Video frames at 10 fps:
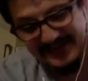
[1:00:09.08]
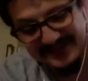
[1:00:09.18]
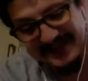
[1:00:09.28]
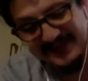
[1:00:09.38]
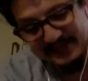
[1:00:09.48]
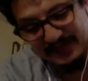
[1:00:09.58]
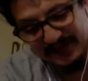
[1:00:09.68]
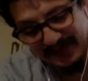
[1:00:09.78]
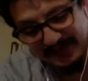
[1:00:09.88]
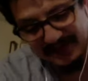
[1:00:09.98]
sense, but
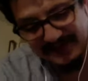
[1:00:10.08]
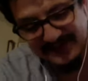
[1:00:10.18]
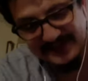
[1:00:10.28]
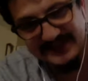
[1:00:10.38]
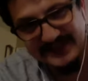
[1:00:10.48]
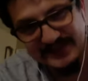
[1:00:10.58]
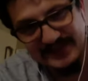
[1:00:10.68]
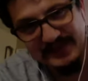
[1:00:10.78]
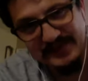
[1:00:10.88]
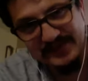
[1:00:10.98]
I'm gonna just still
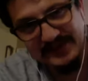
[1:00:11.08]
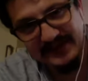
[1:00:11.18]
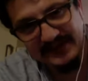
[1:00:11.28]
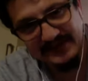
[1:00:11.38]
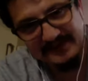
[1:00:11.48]
keep doing it.